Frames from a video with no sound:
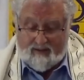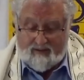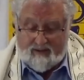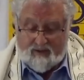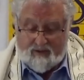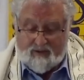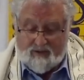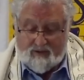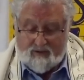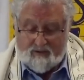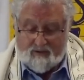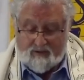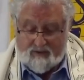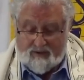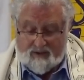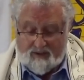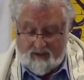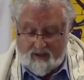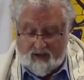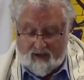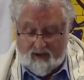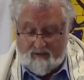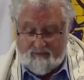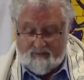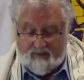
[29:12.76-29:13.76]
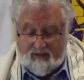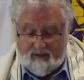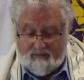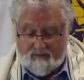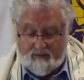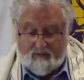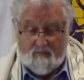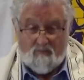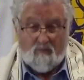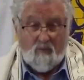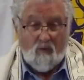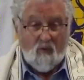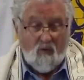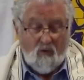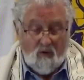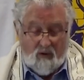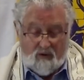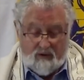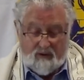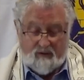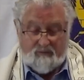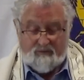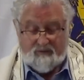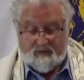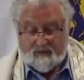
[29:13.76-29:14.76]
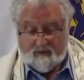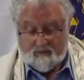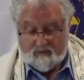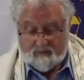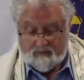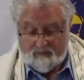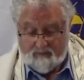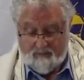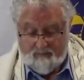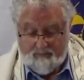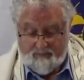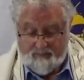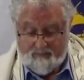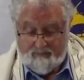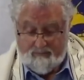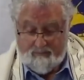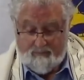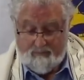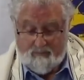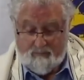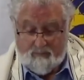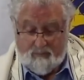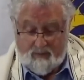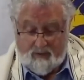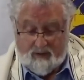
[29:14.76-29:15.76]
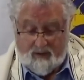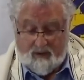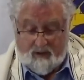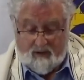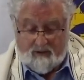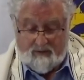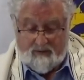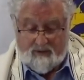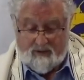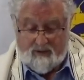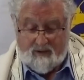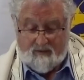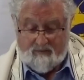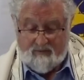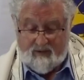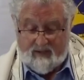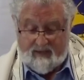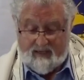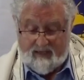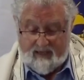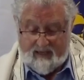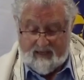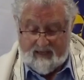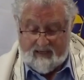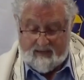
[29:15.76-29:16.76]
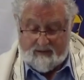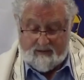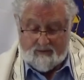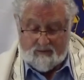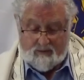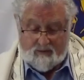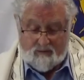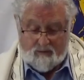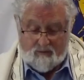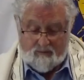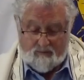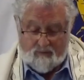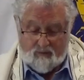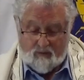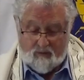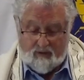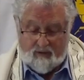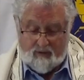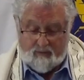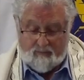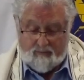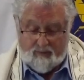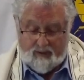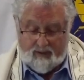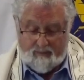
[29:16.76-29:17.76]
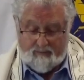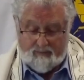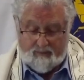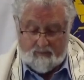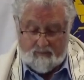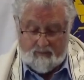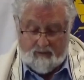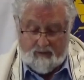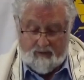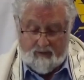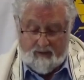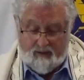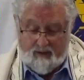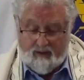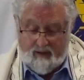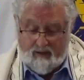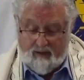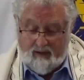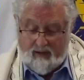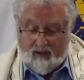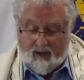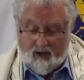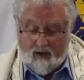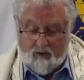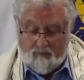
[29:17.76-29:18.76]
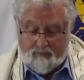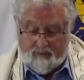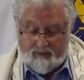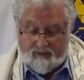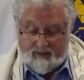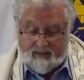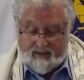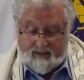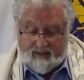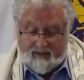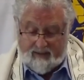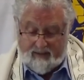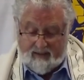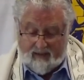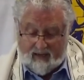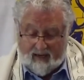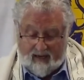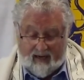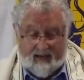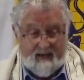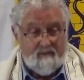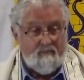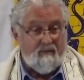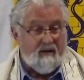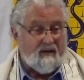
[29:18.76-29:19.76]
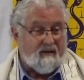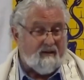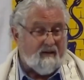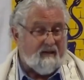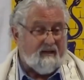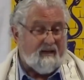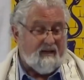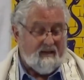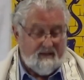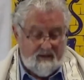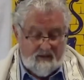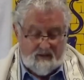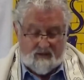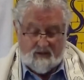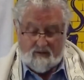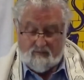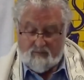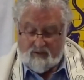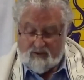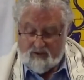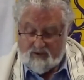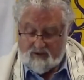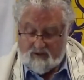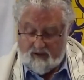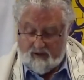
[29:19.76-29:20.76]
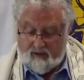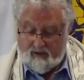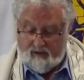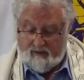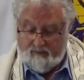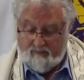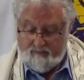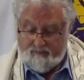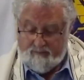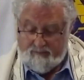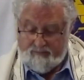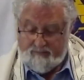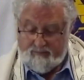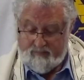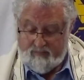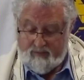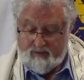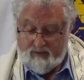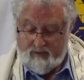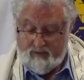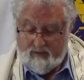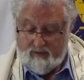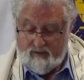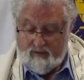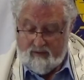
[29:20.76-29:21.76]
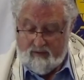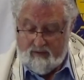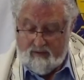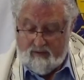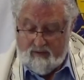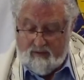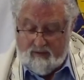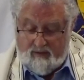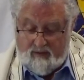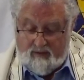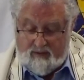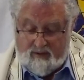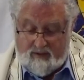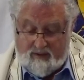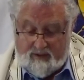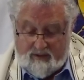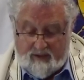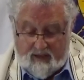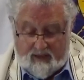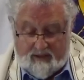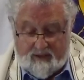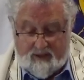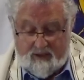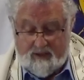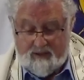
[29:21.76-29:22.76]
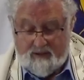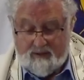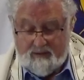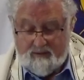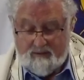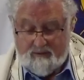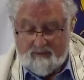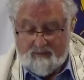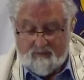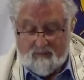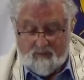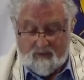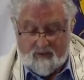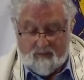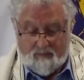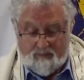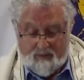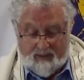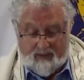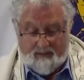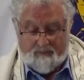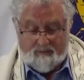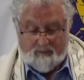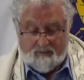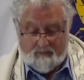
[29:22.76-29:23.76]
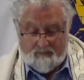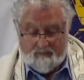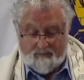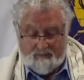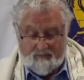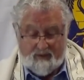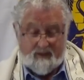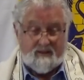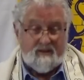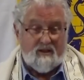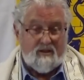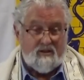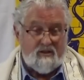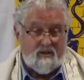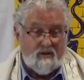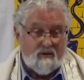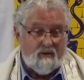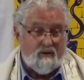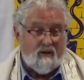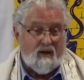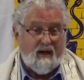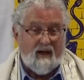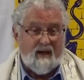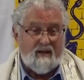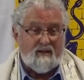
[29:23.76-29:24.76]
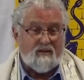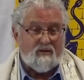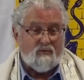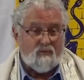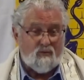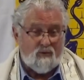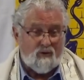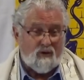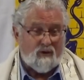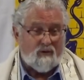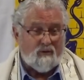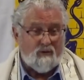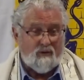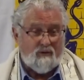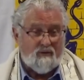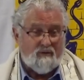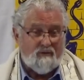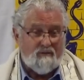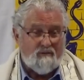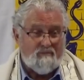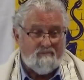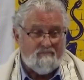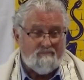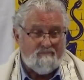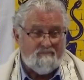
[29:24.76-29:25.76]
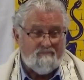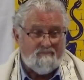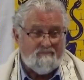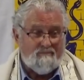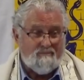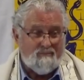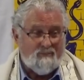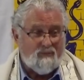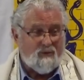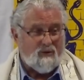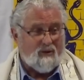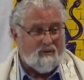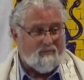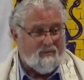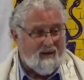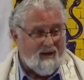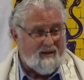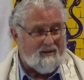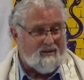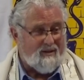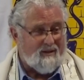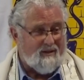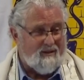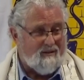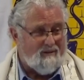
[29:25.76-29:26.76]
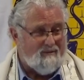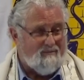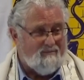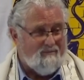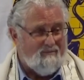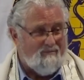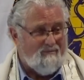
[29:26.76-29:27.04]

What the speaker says: Yeshua's life even more difficult, because of the need to avoid people openly claiming that he is the Messiah. Such were the people that Yeshua had to work with. Shabbat Shalom.